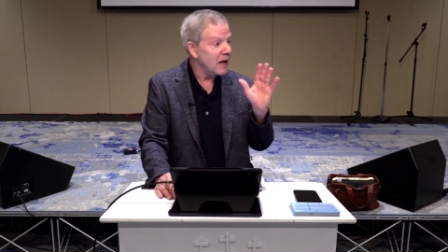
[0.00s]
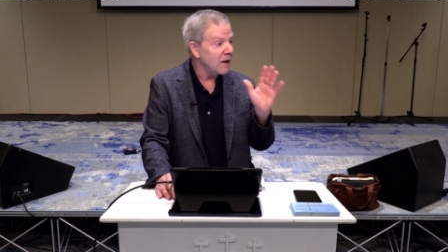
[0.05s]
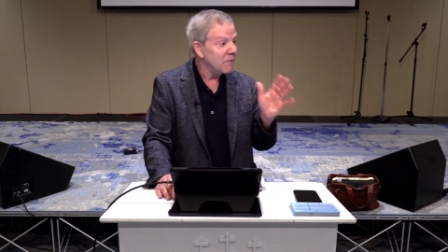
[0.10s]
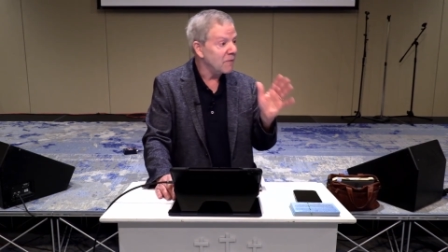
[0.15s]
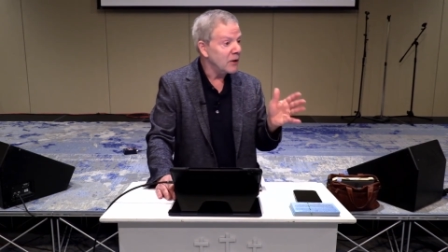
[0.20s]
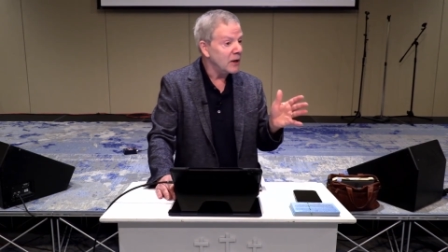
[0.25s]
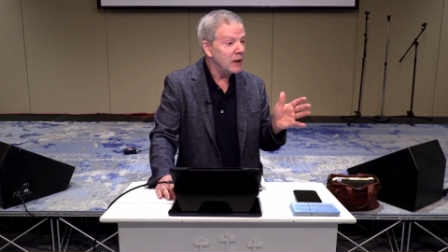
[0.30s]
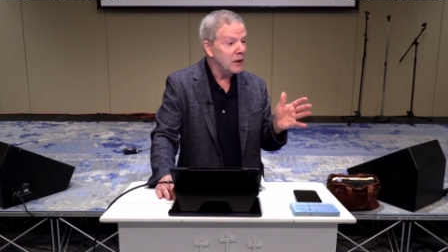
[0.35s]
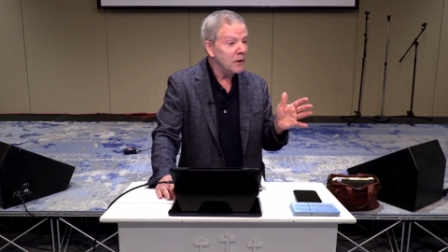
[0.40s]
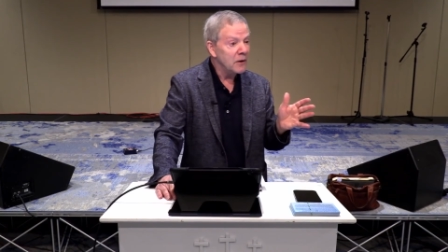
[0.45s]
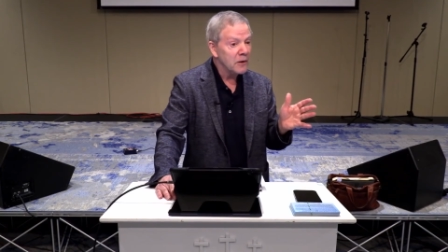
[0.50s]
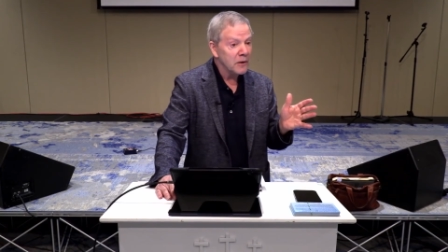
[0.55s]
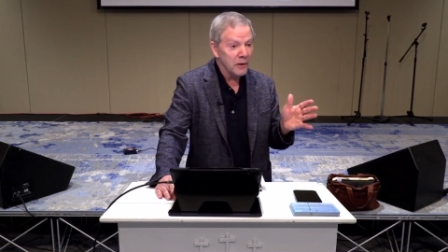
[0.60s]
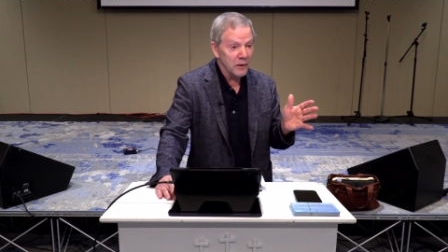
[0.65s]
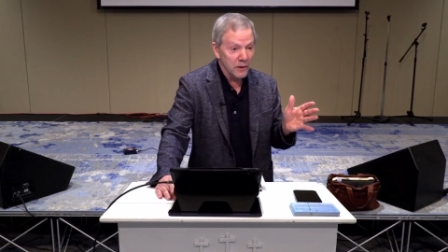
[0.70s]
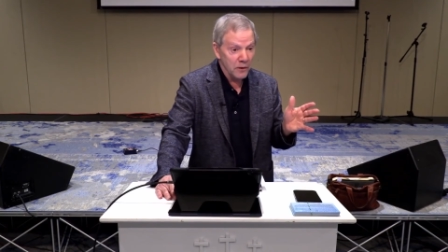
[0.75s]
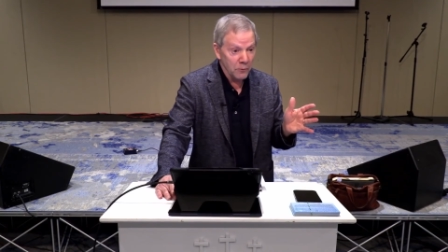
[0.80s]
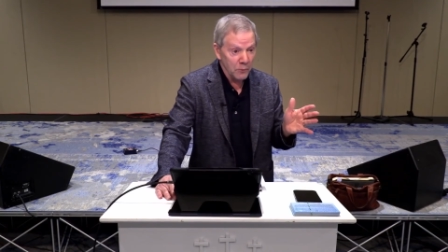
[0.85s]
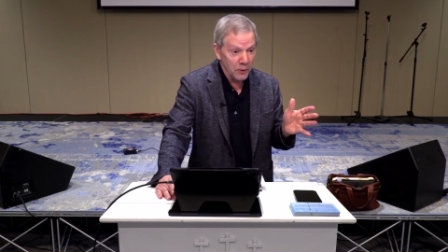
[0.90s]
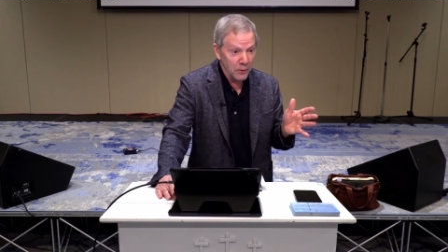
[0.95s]
every
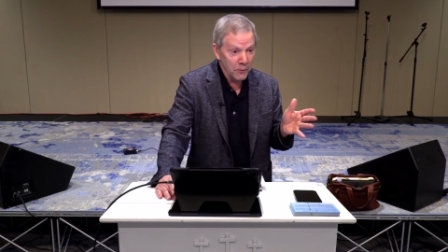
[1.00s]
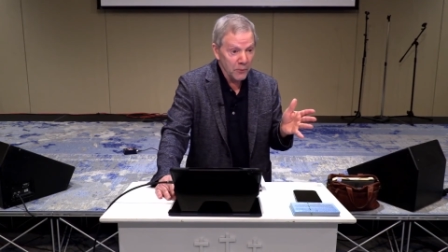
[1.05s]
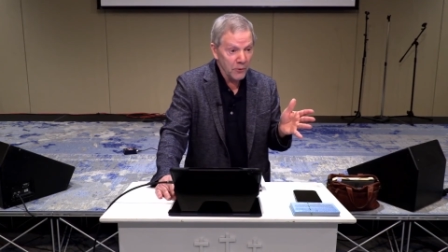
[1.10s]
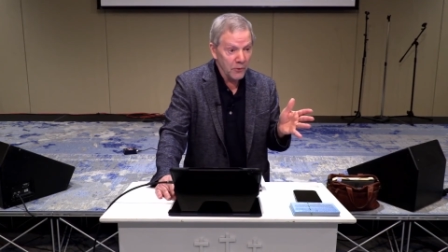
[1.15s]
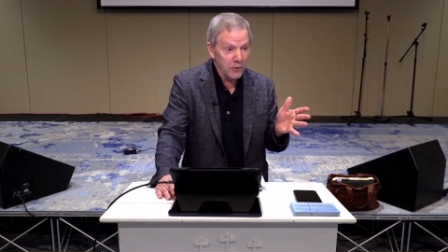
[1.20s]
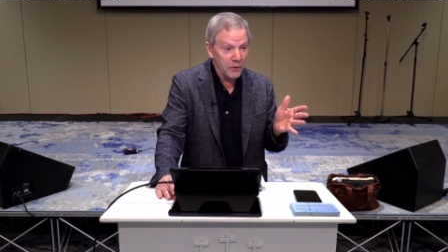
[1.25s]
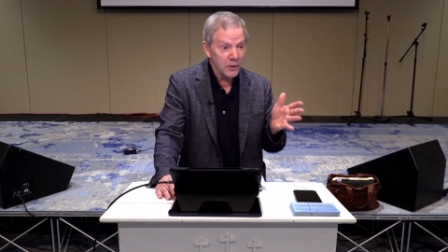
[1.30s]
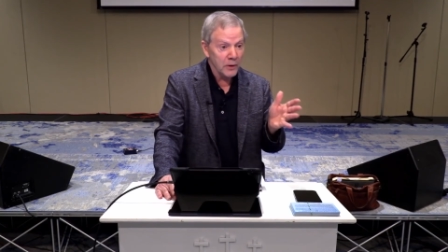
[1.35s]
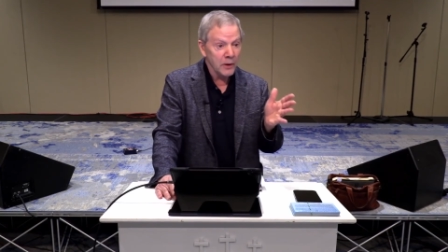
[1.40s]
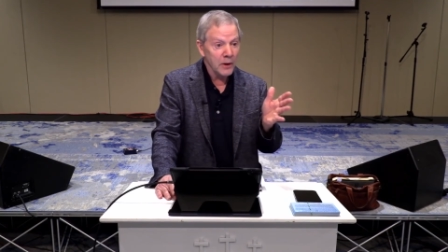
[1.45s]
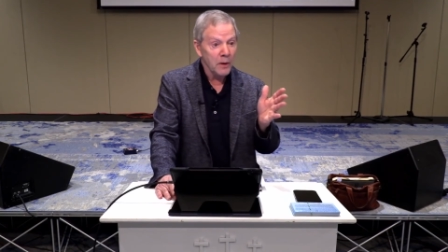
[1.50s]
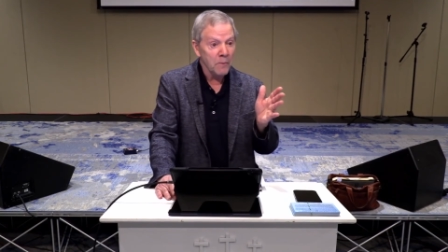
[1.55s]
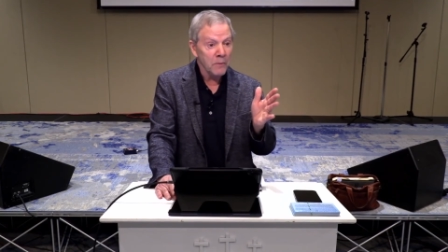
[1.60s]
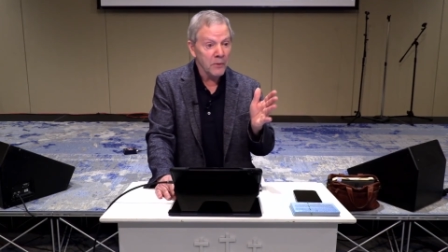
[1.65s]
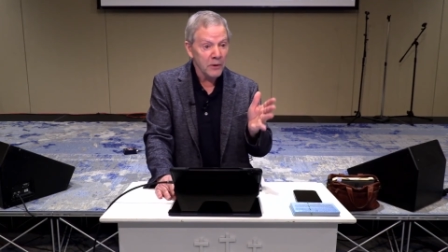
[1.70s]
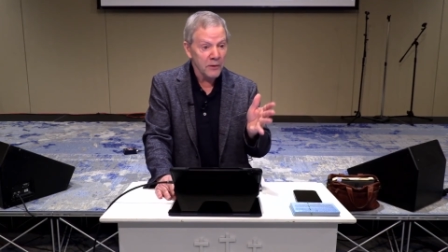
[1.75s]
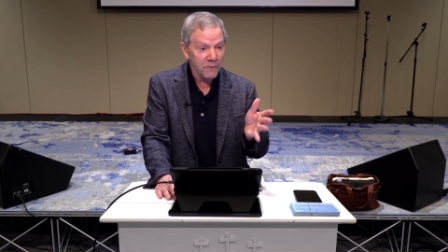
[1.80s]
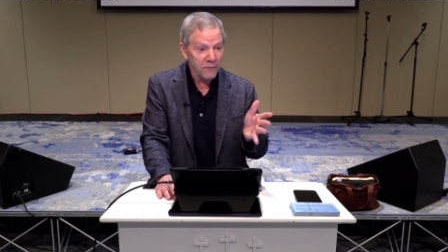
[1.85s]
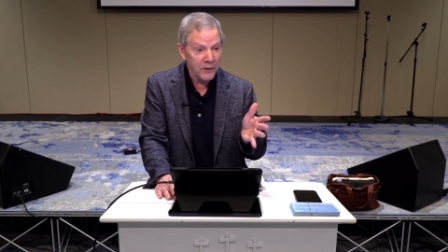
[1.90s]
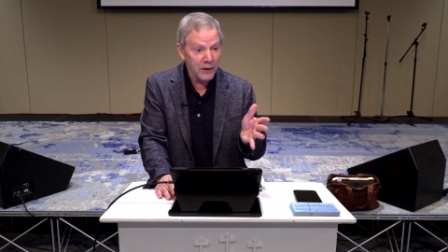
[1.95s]
instance when a person
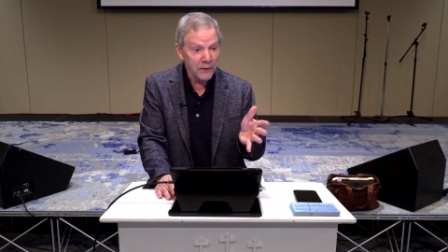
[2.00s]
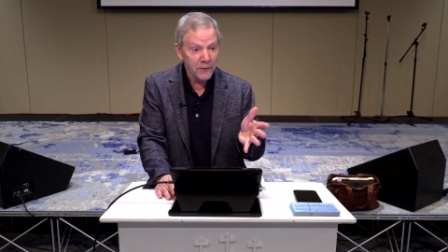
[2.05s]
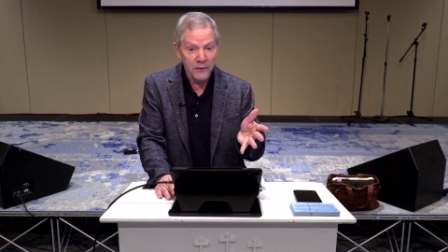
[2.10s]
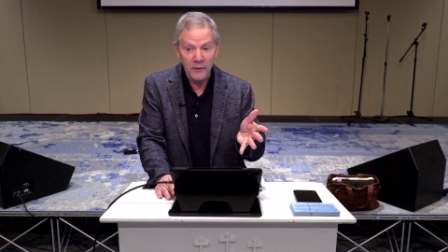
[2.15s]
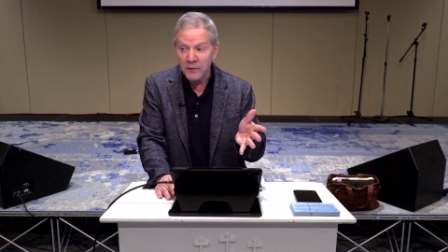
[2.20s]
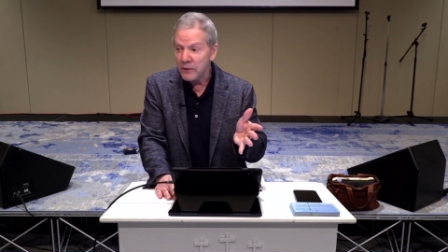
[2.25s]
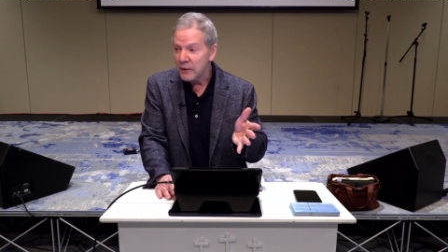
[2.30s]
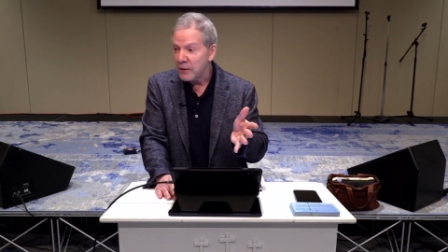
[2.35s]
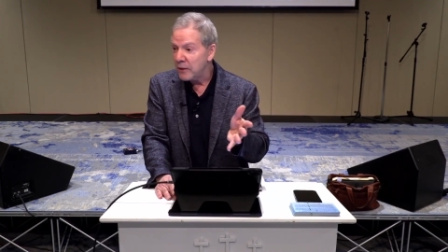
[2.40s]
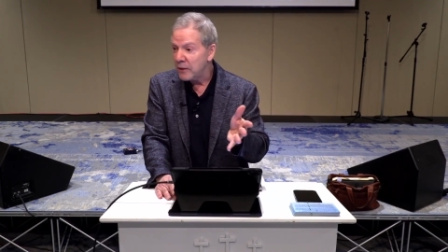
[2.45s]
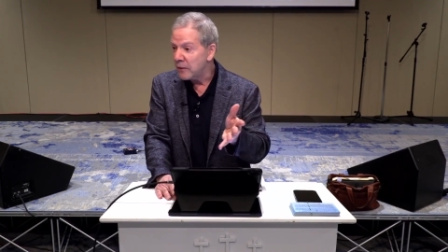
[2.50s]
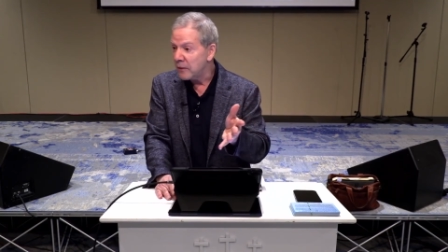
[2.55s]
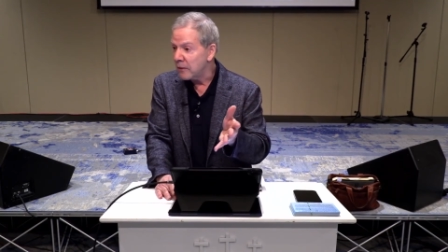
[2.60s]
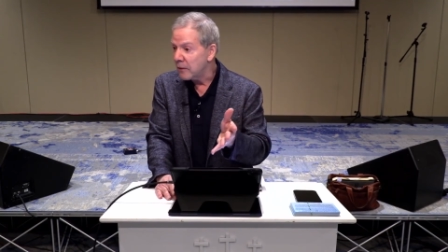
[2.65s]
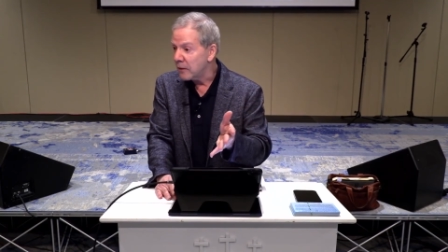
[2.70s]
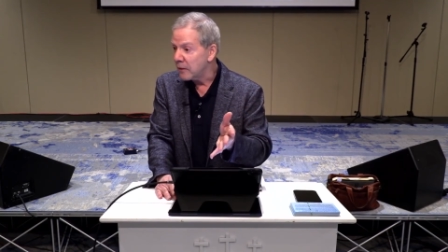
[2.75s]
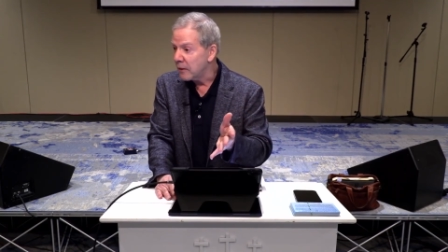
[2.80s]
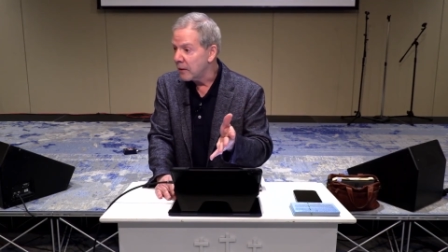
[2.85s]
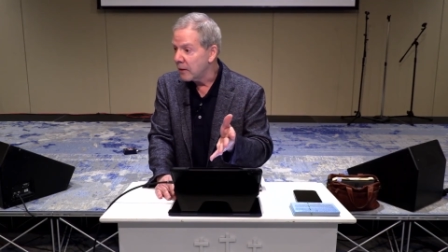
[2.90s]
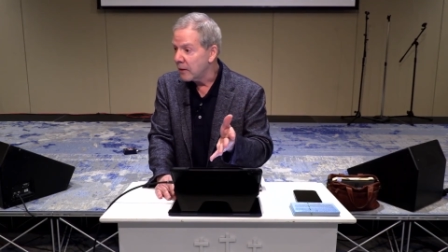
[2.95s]
comes to faith in
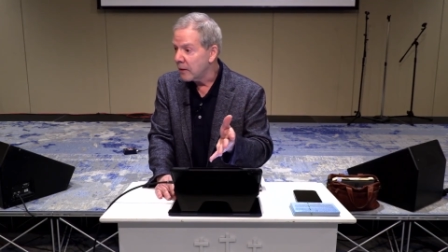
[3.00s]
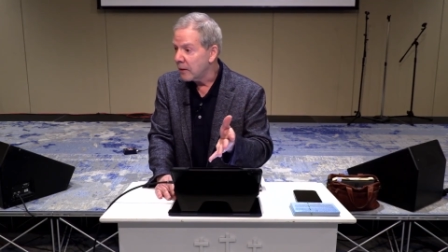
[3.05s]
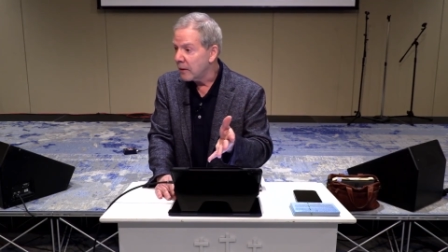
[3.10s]
Jesus,